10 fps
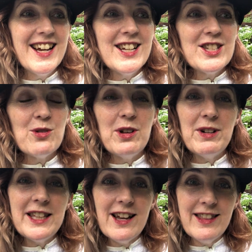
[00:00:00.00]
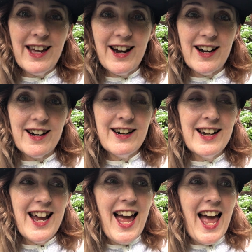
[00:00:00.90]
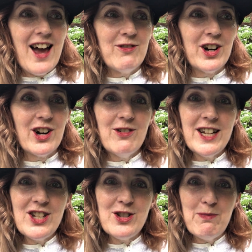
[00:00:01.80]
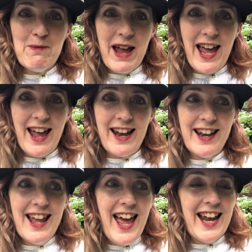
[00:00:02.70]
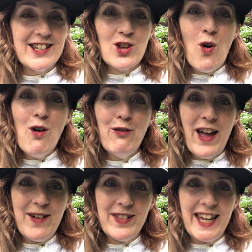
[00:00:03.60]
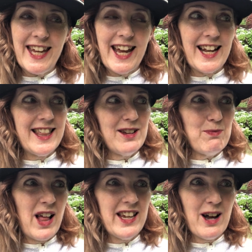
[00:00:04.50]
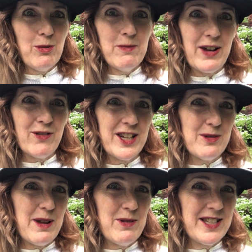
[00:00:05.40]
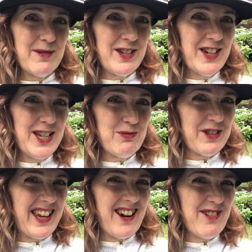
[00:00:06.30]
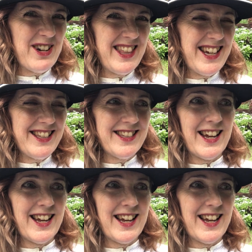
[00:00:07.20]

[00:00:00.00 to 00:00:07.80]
So we went down there, and we're gonna watch Superman, and it's the whole family, and I think probably a couple of my friends, maybe some of you guys were there with us.